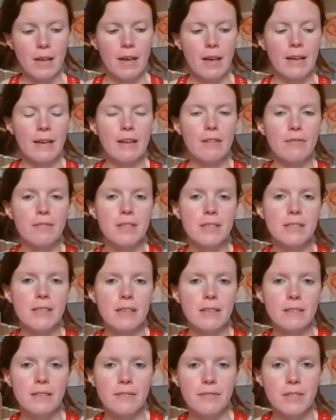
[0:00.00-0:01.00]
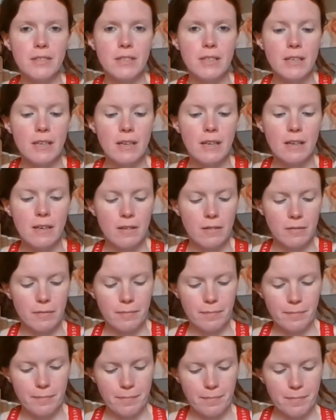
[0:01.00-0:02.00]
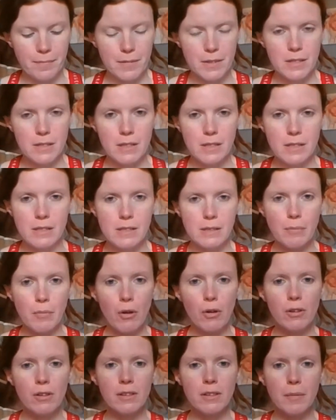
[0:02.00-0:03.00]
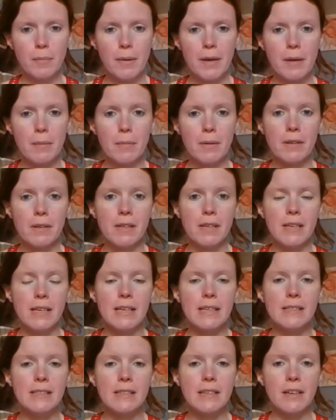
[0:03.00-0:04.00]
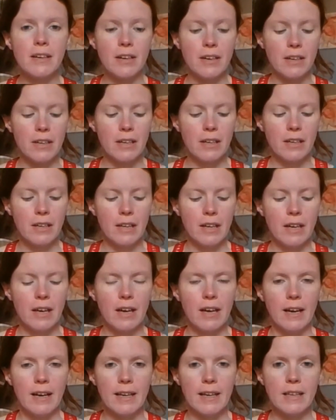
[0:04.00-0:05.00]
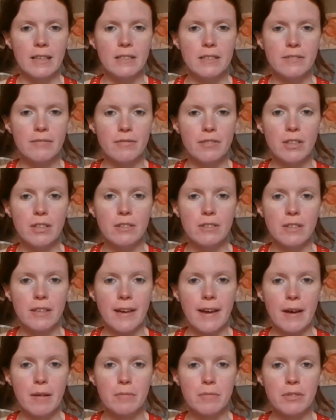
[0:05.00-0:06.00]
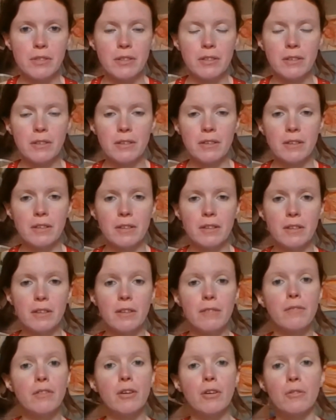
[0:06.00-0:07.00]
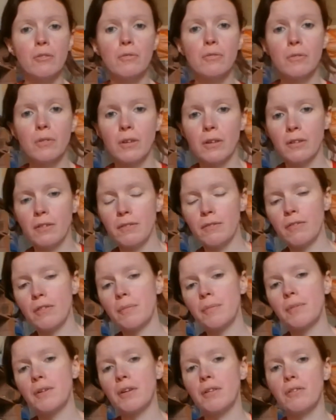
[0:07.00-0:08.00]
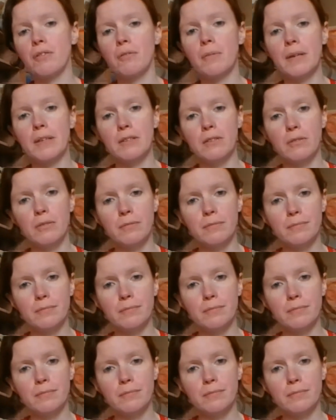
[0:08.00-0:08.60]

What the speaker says: Now for this activity, the smaller the paper, the easier it is for you to capture the view from your window.